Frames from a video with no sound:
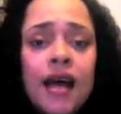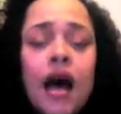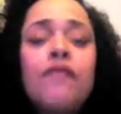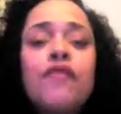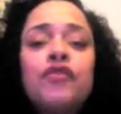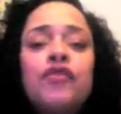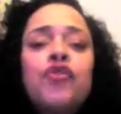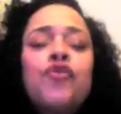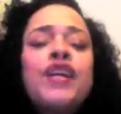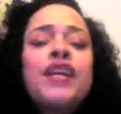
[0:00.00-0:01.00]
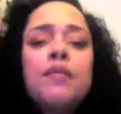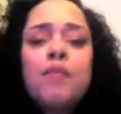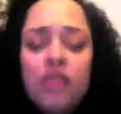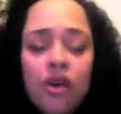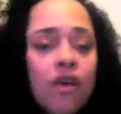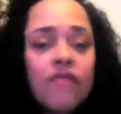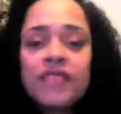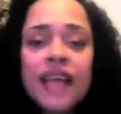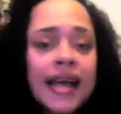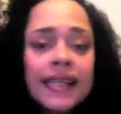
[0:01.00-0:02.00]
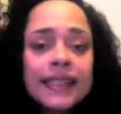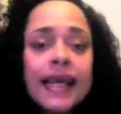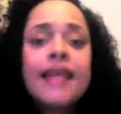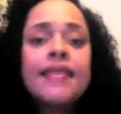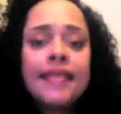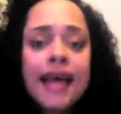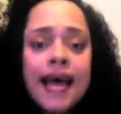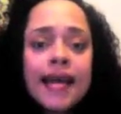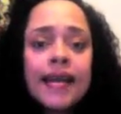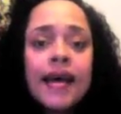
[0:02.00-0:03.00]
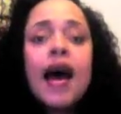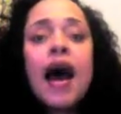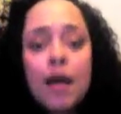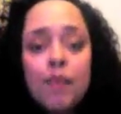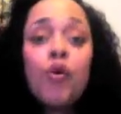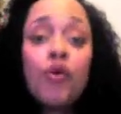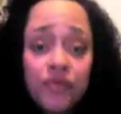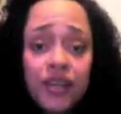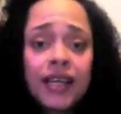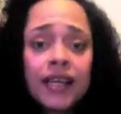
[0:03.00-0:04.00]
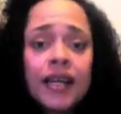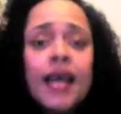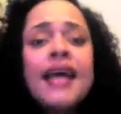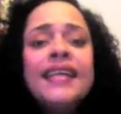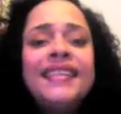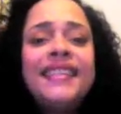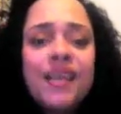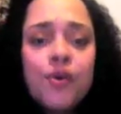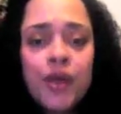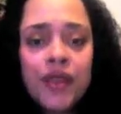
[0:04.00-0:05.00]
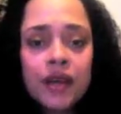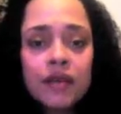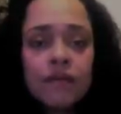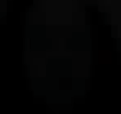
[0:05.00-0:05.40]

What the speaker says: I'm first for the green and the Mother Earth, yes. And then I'm Puerto Rican. Deal with it.